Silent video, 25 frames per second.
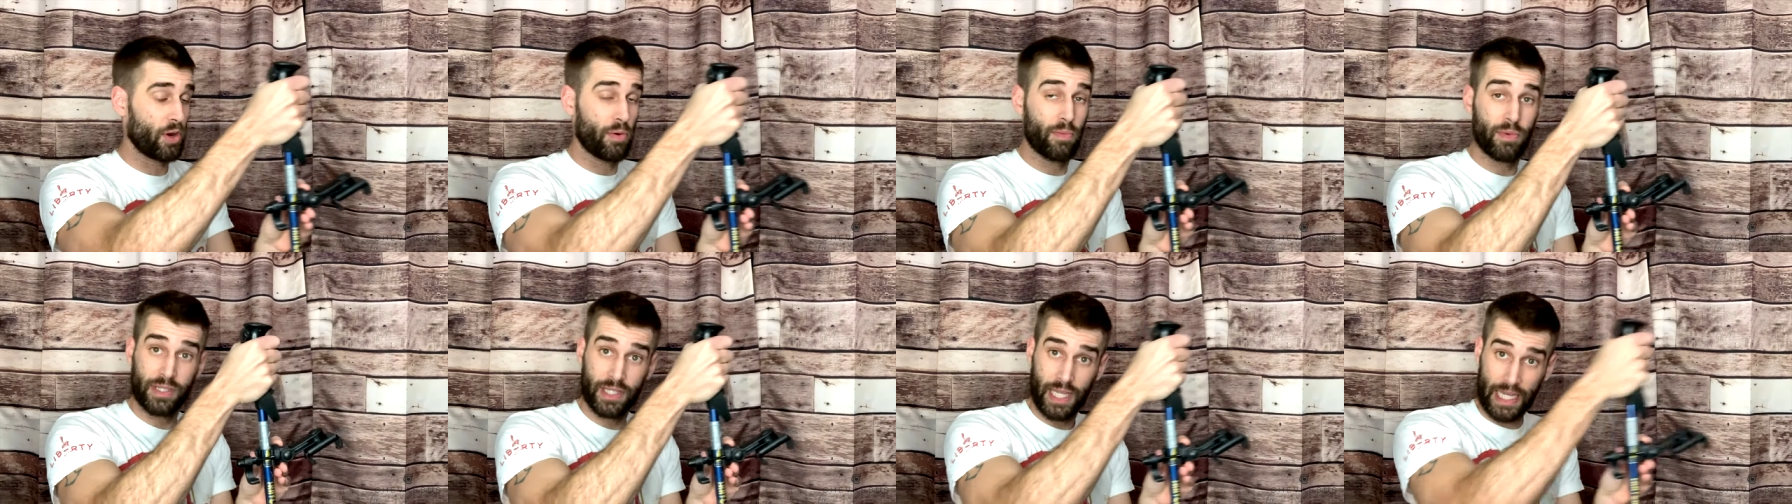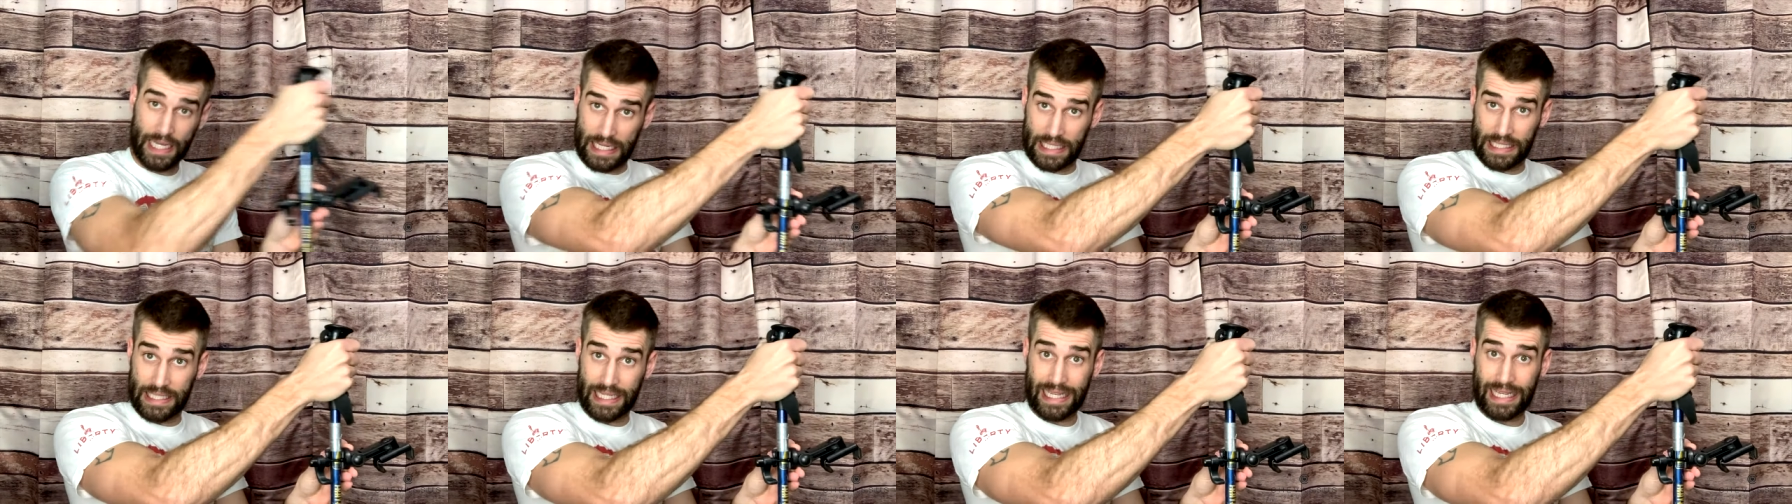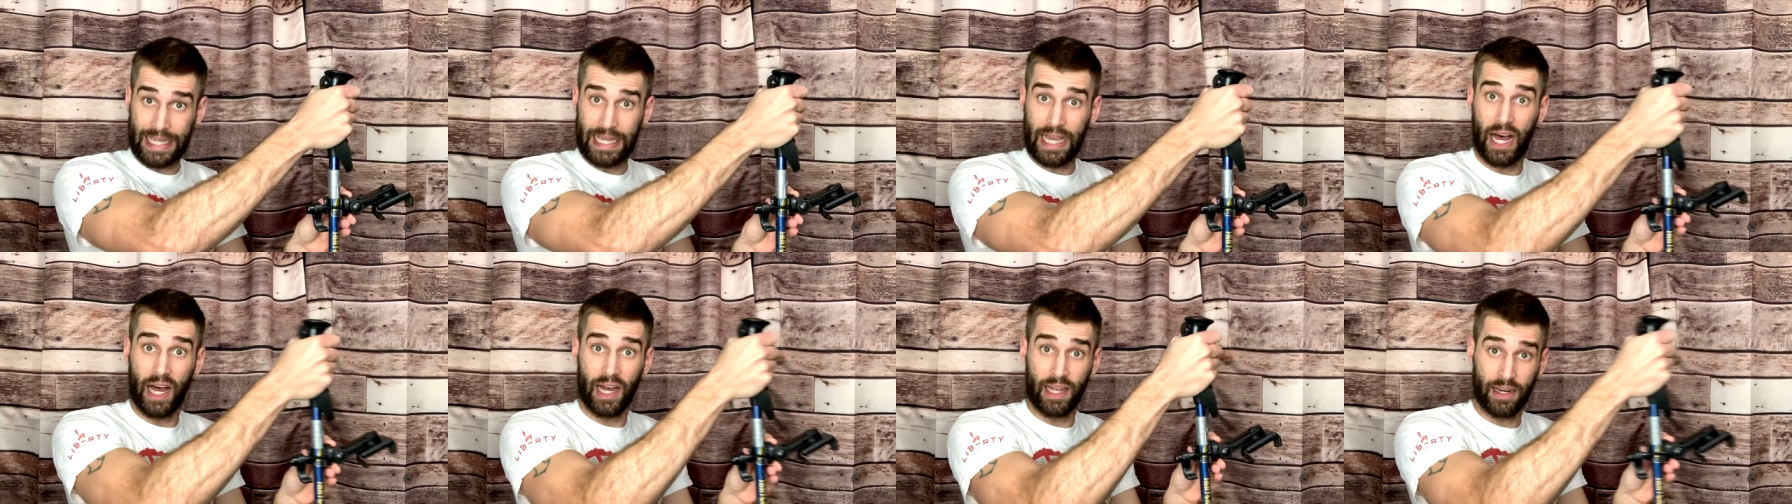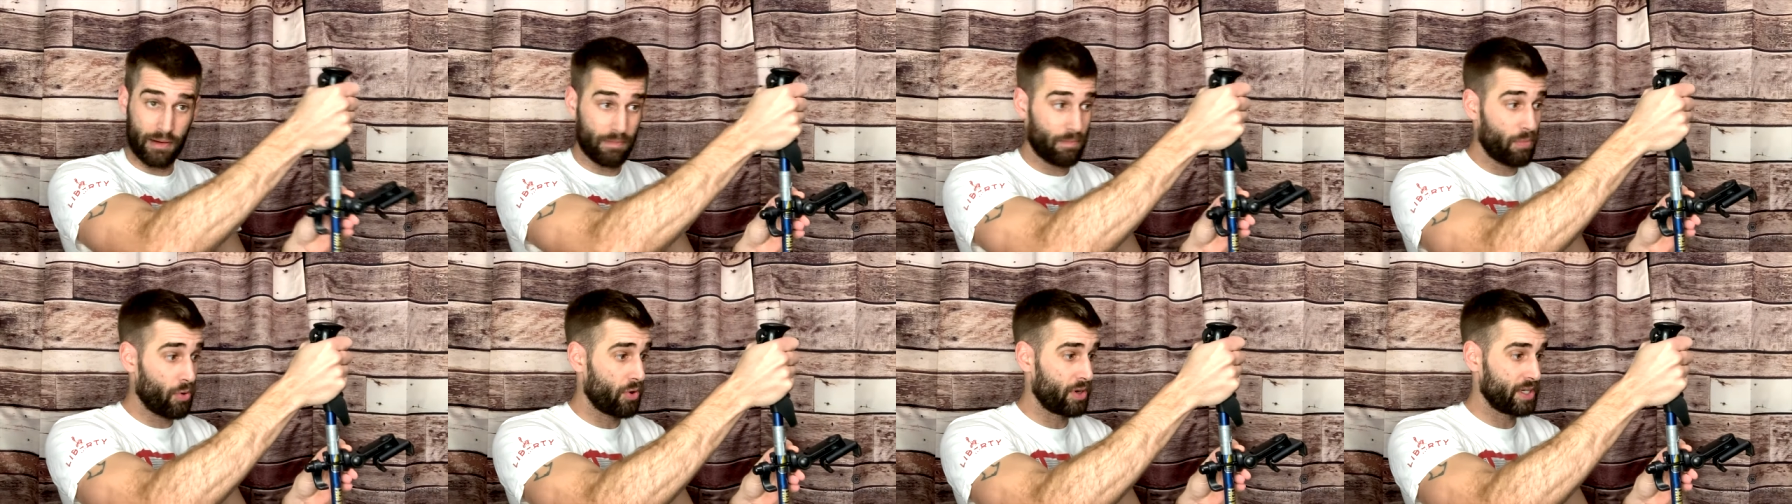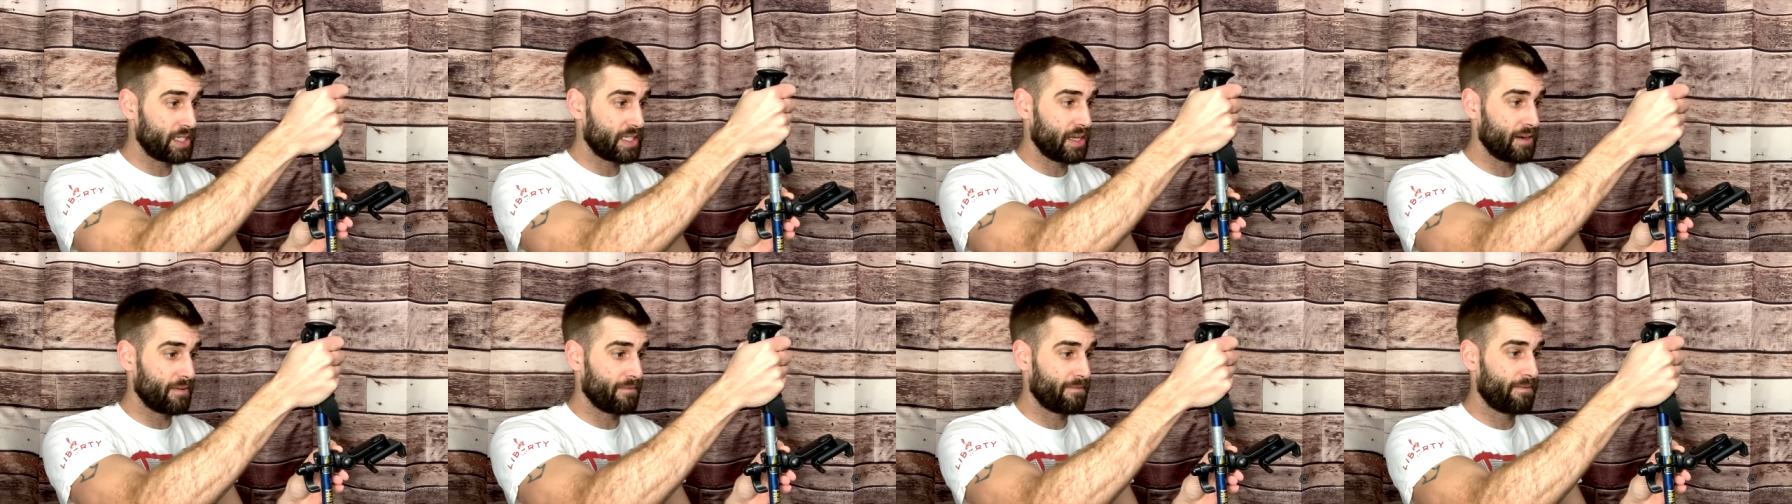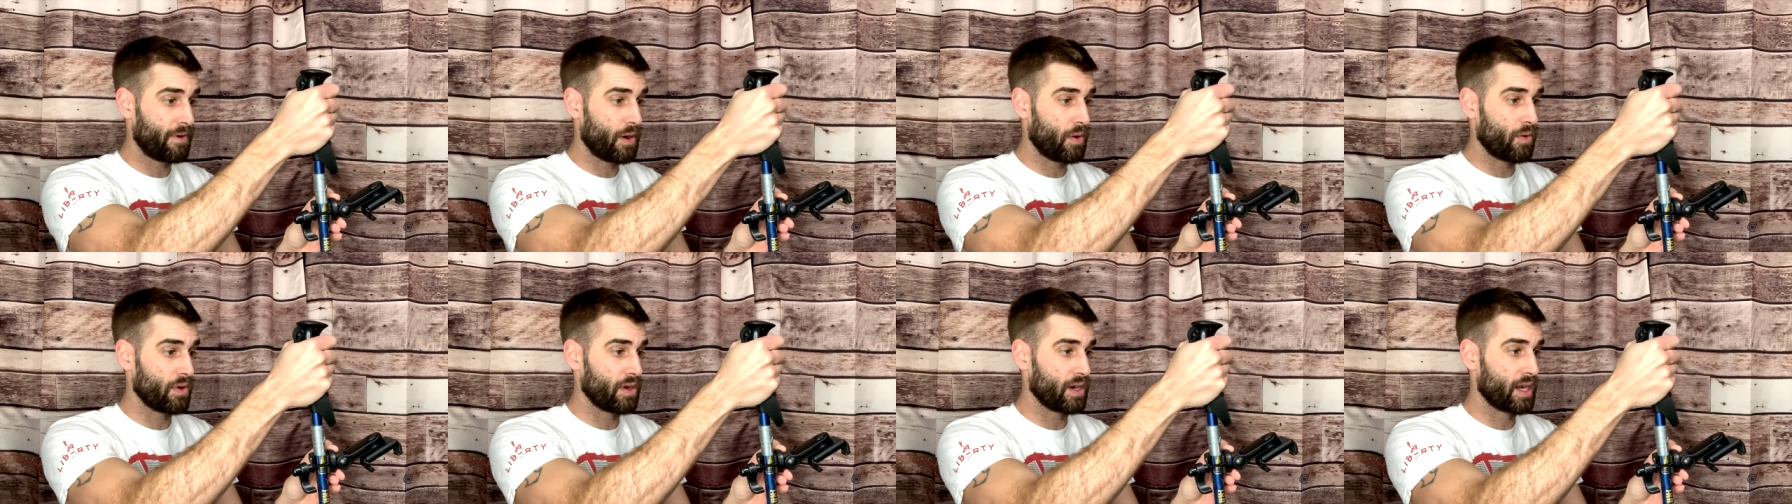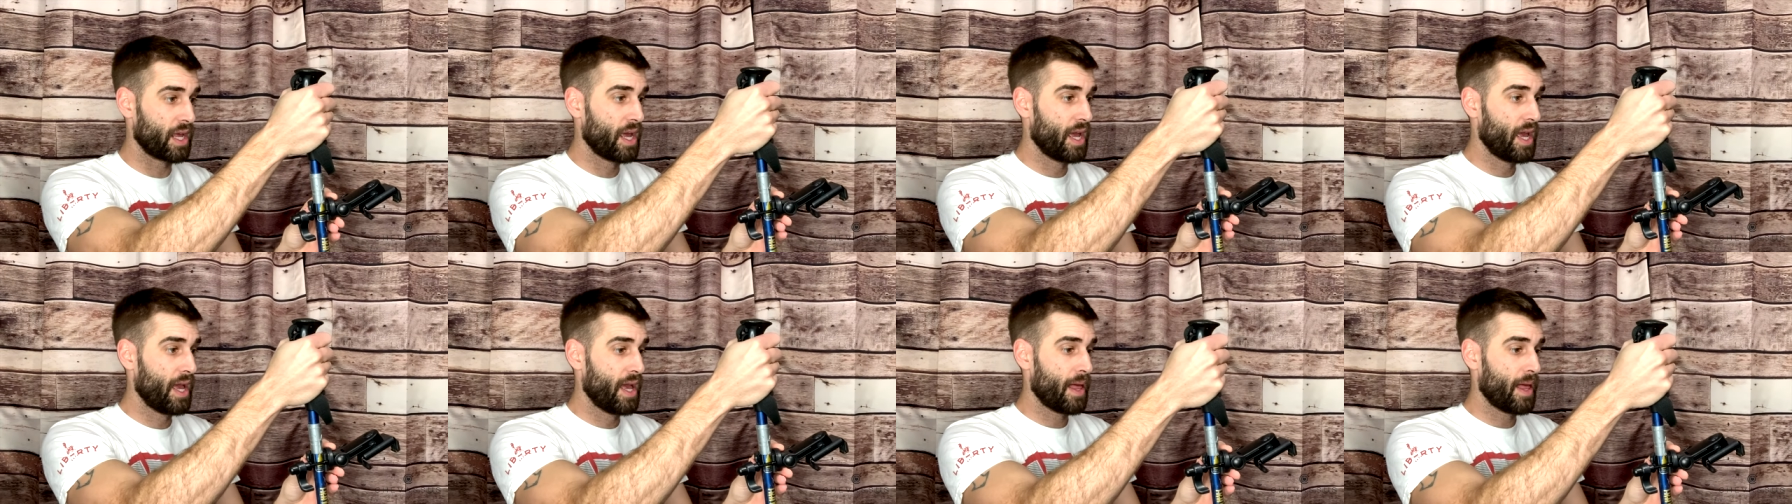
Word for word: almost like it's a gun pointing forward